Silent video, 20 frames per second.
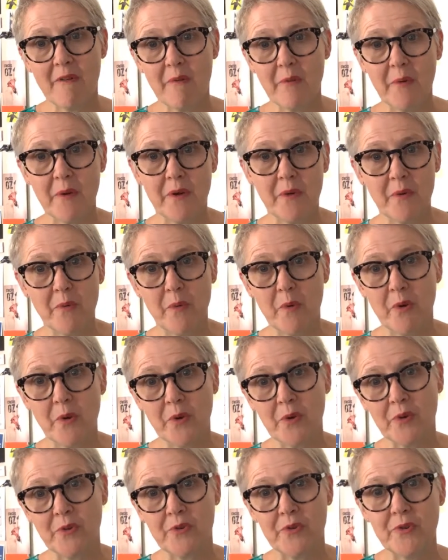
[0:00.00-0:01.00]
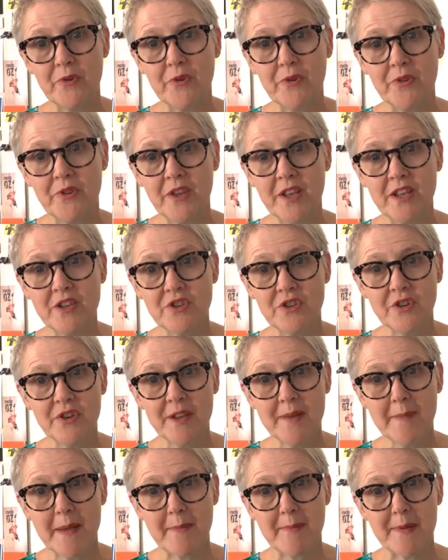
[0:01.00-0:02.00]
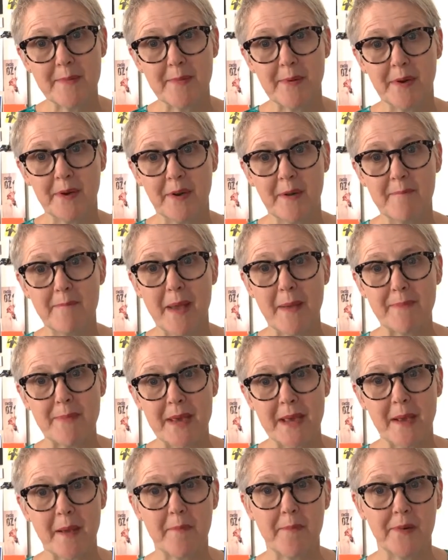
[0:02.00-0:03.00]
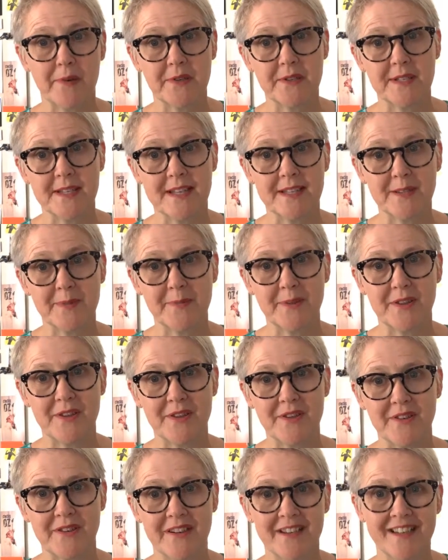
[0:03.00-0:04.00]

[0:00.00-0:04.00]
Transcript: will walk through the journey mapping process with you.